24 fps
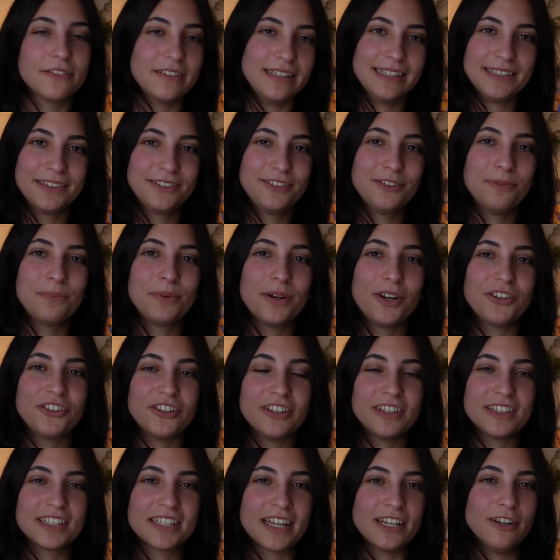these two
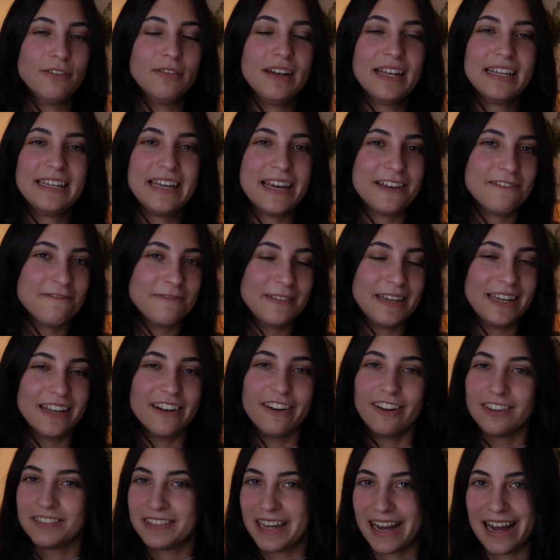projects kind of like gave me
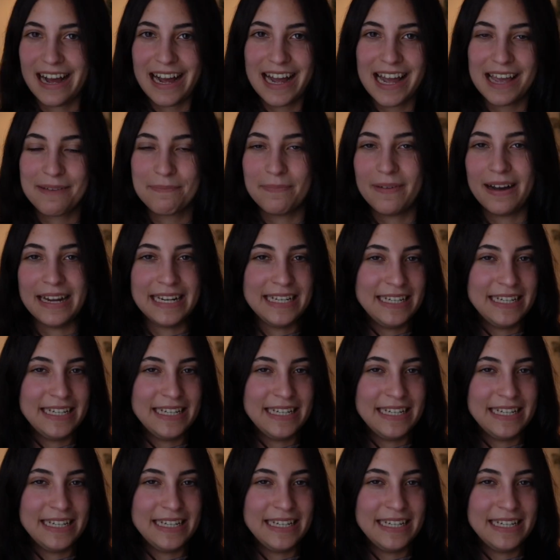all the hype I